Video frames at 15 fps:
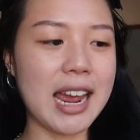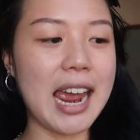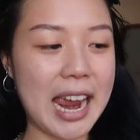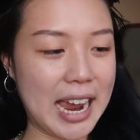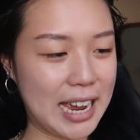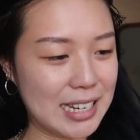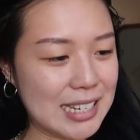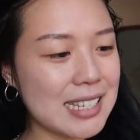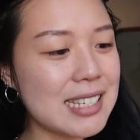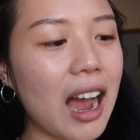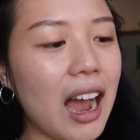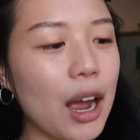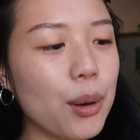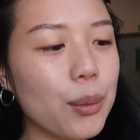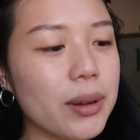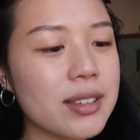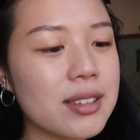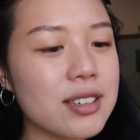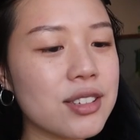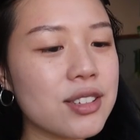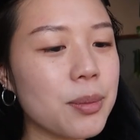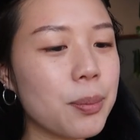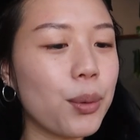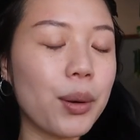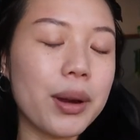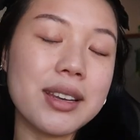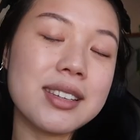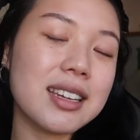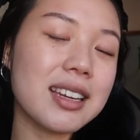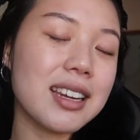And I was
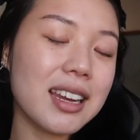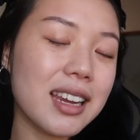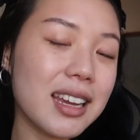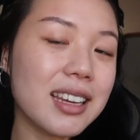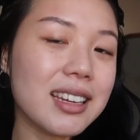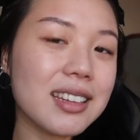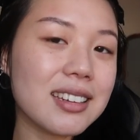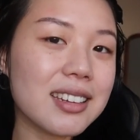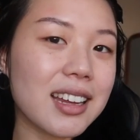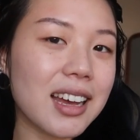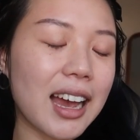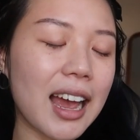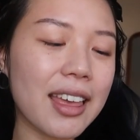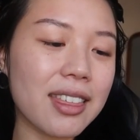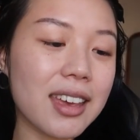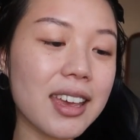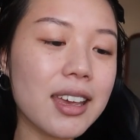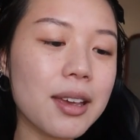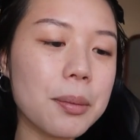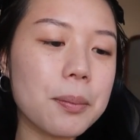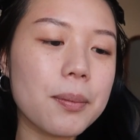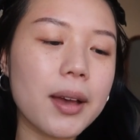disappointed in it, I think.